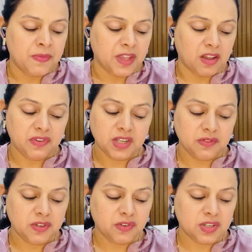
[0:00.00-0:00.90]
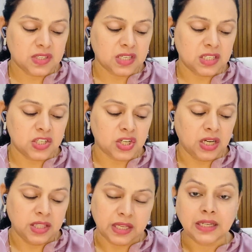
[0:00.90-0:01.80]
Affidavit for a single
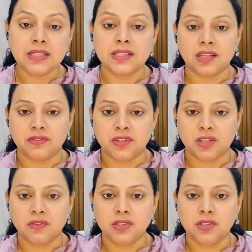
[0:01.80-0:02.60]
child, that is an affidavit.